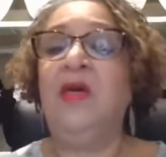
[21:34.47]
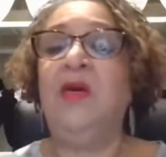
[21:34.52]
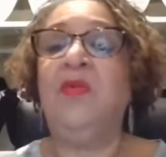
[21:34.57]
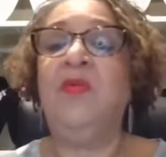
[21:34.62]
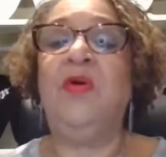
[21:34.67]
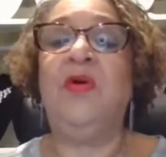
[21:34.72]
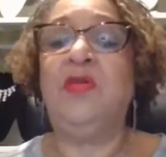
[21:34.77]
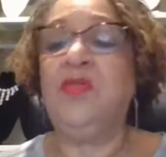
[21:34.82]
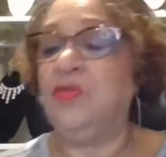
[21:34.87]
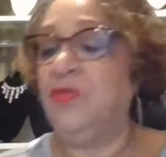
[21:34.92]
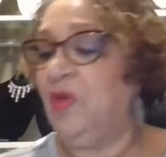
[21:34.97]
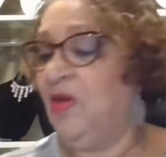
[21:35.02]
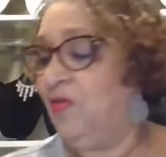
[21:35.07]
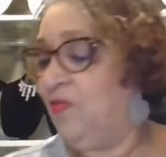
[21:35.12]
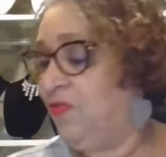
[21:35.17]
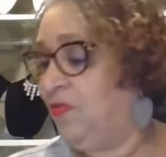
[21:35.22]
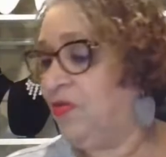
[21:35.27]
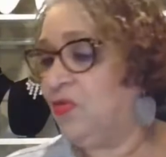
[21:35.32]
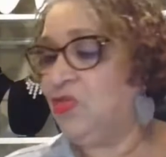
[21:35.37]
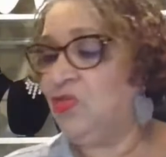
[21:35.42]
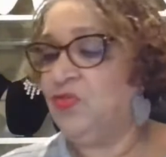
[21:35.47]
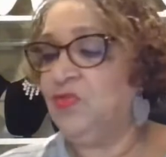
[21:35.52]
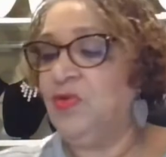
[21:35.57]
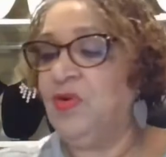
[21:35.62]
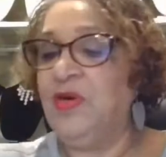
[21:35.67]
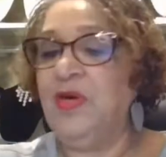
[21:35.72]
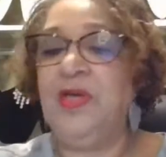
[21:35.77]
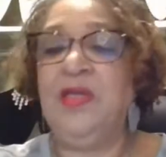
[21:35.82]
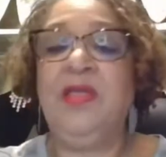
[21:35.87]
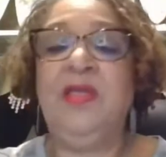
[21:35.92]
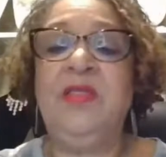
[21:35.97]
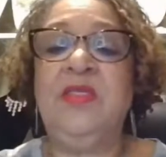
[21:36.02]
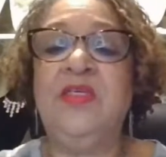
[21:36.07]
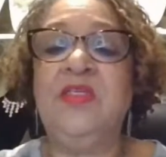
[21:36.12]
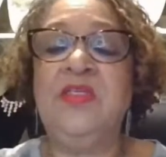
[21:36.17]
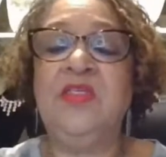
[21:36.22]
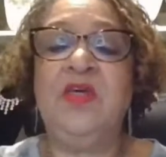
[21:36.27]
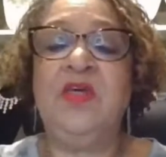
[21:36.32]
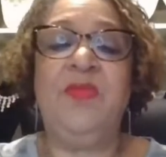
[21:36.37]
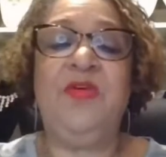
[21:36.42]
We're going to do our first drawing. This
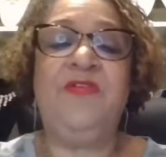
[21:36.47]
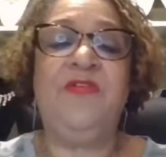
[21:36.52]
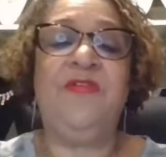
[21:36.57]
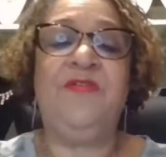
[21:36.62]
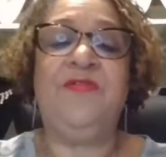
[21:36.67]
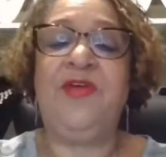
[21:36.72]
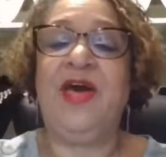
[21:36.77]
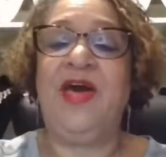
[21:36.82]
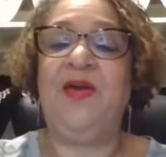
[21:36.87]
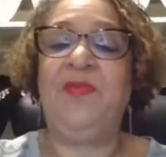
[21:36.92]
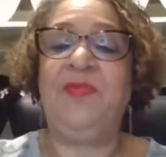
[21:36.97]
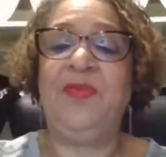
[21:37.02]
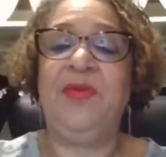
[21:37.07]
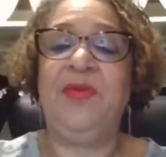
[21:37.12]
is going to be for 5